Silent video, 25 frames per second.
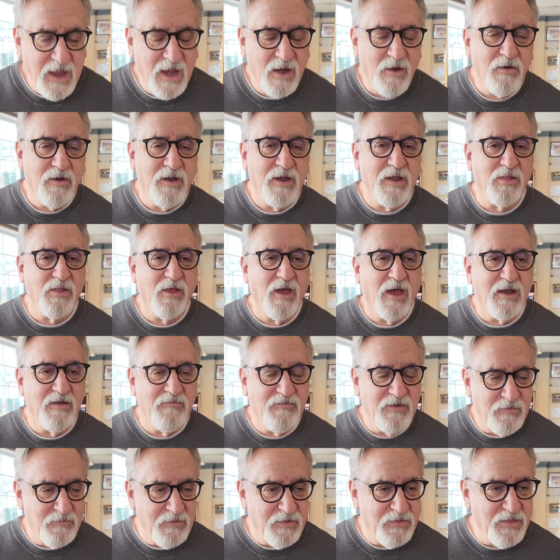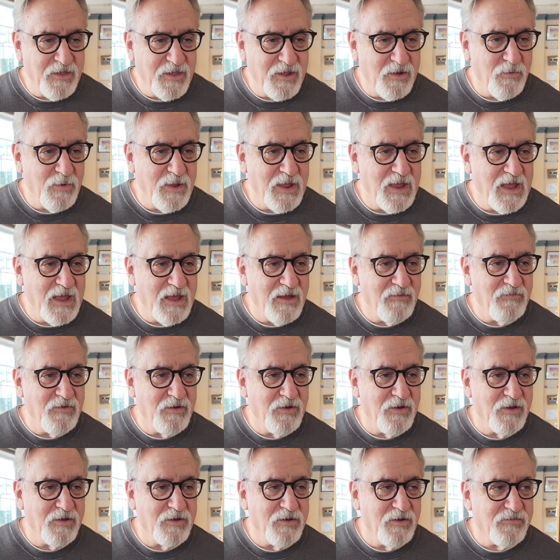We carry a lot of everything. We have
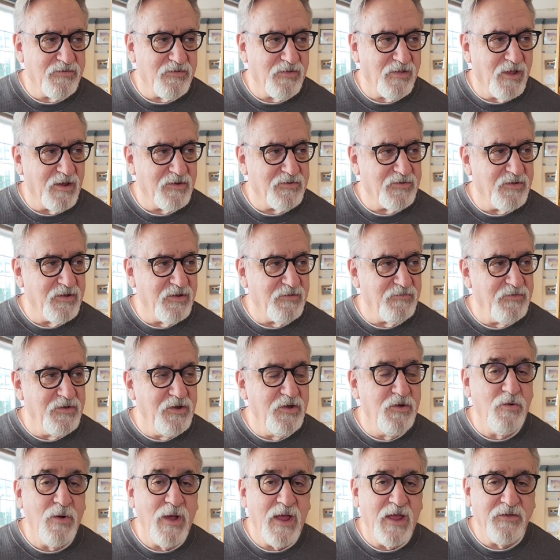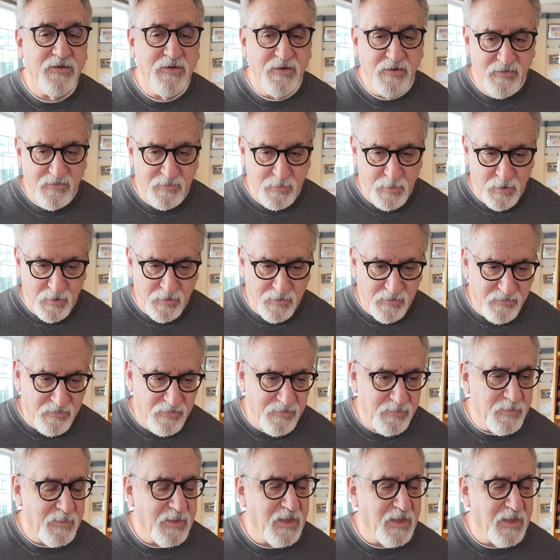a good selection of new and used books,